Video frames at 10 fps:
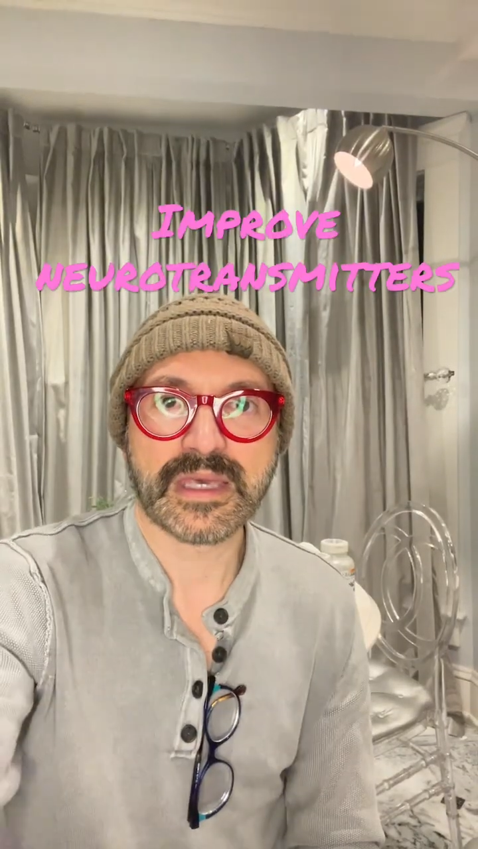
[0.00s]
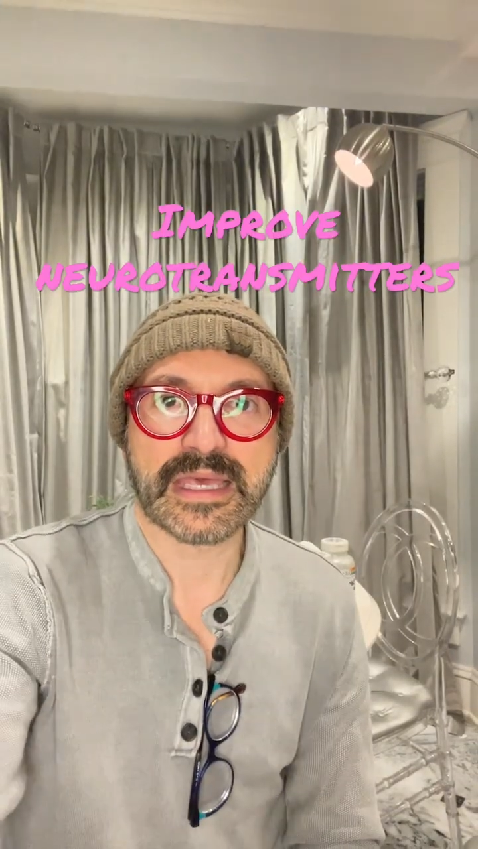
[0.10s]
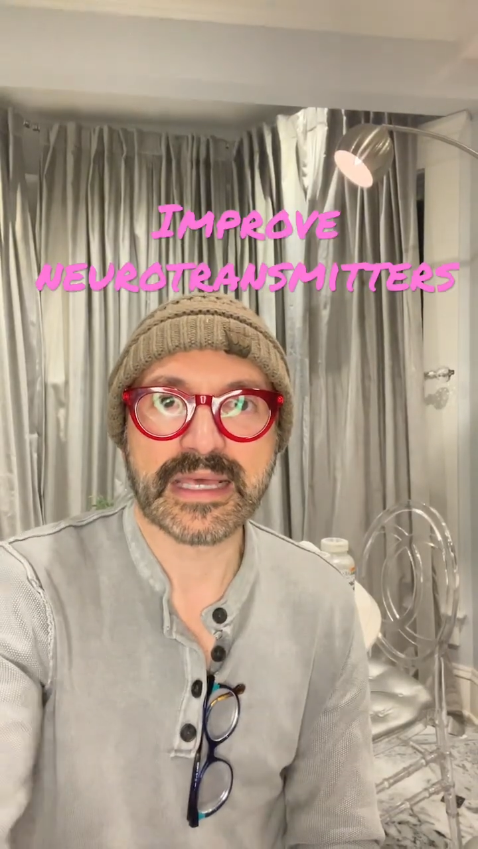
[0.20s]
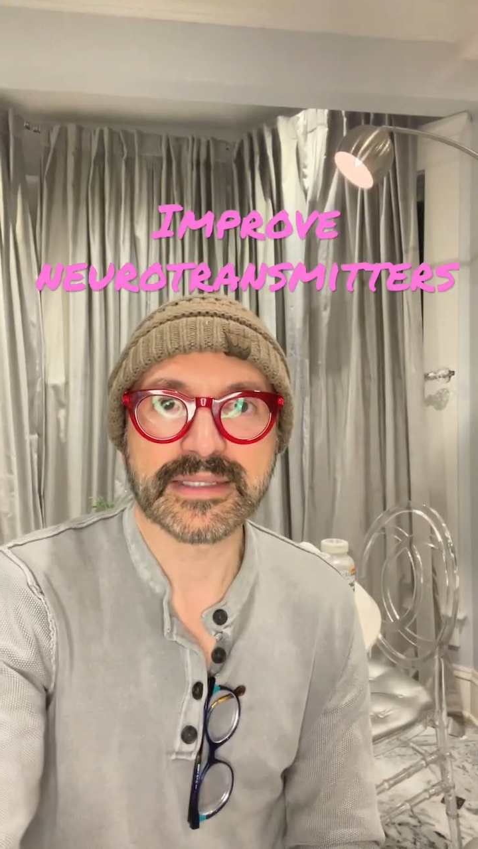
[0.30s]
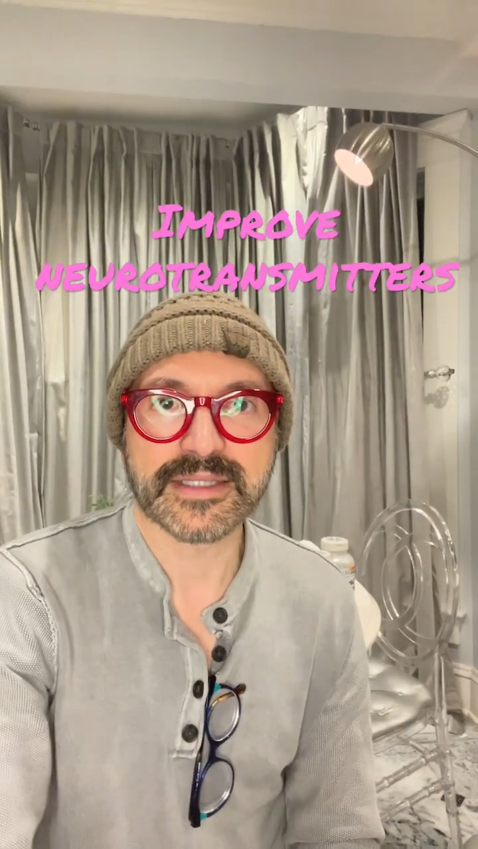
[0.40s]

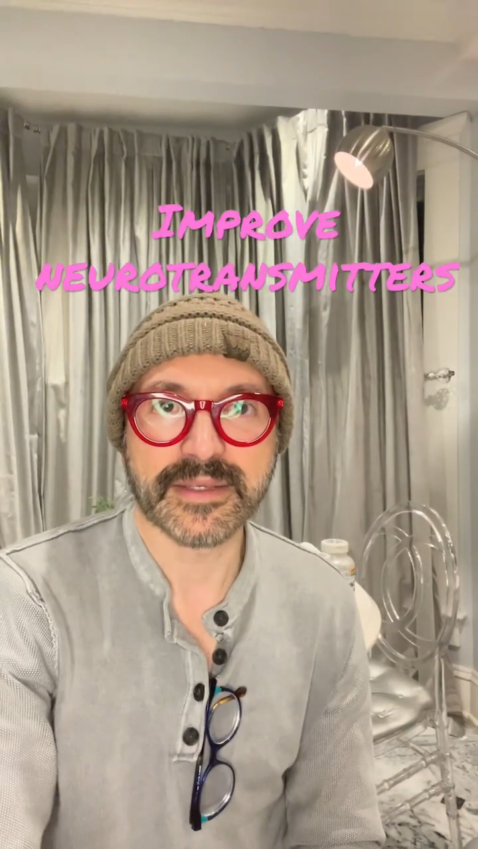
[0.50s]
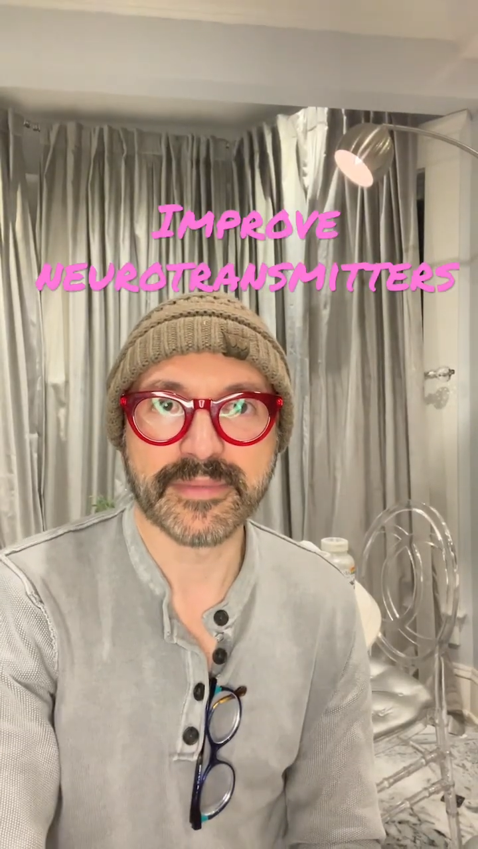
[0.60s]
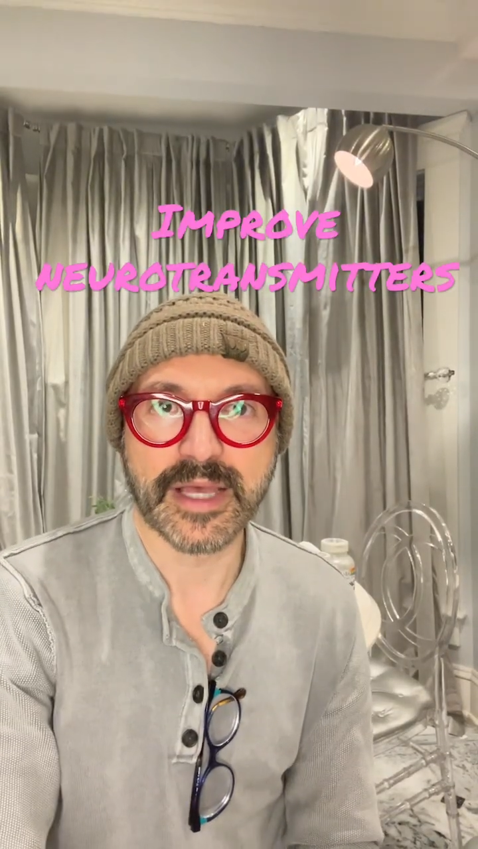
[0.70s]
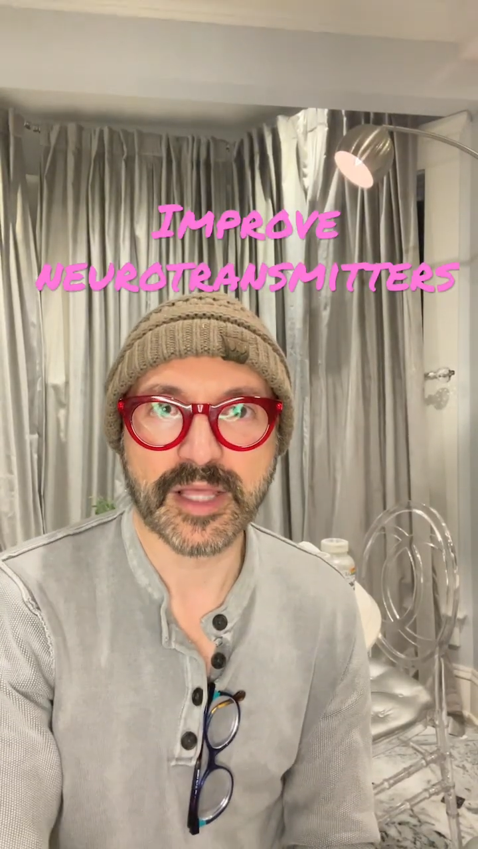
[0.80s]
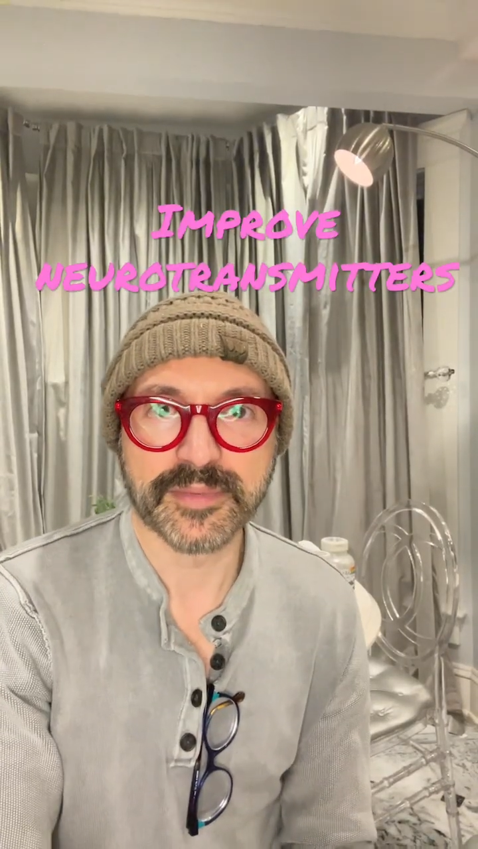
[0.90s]
Calcium
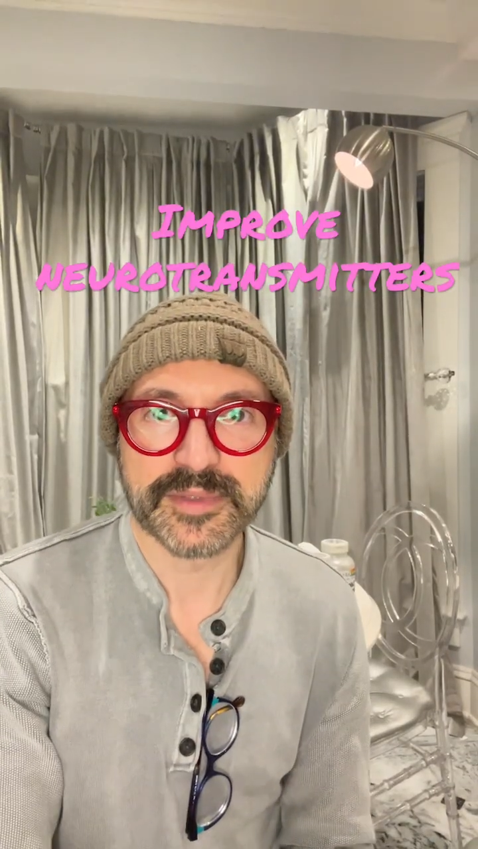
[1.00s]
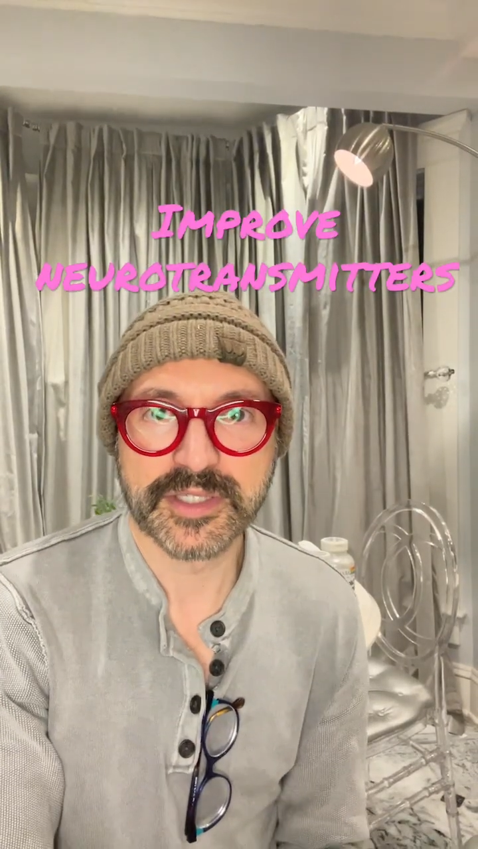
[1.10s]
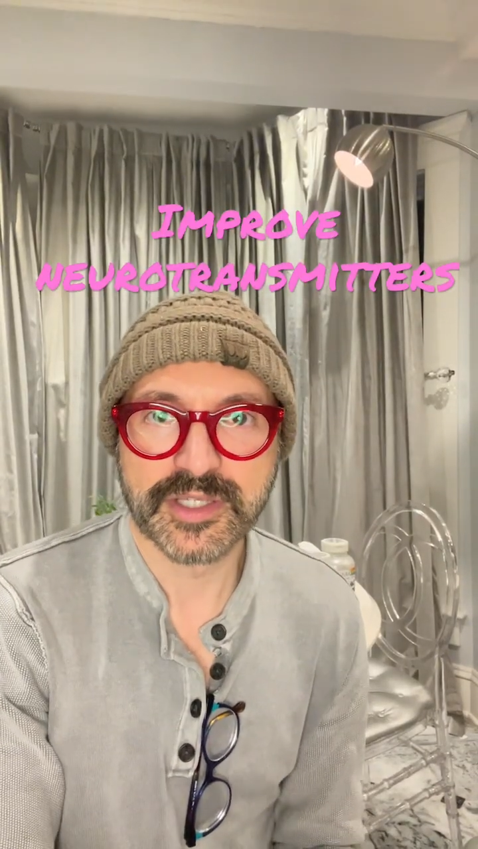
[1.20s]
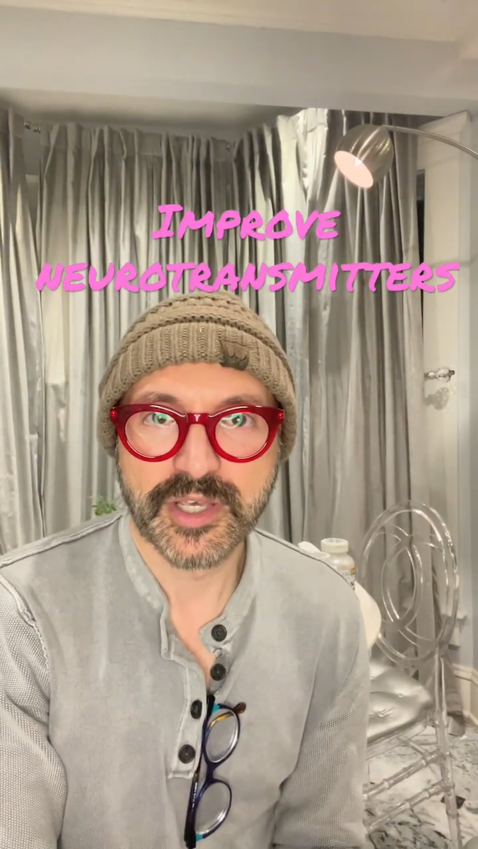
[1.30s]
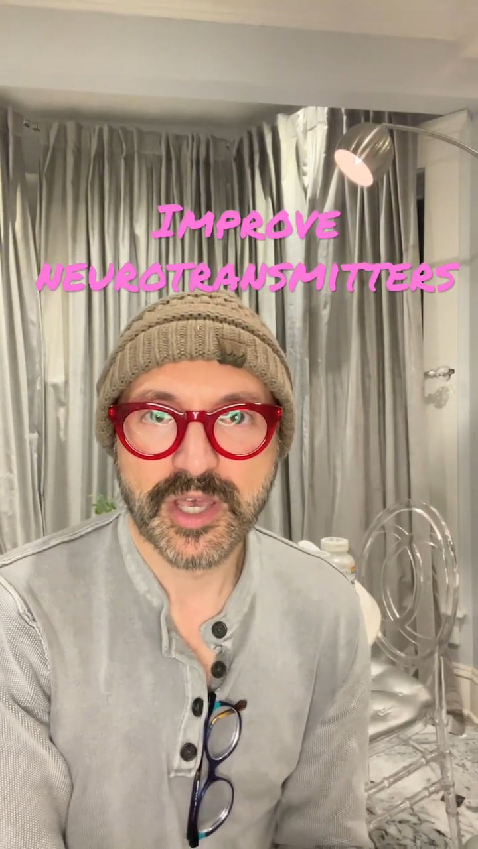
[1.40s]
helps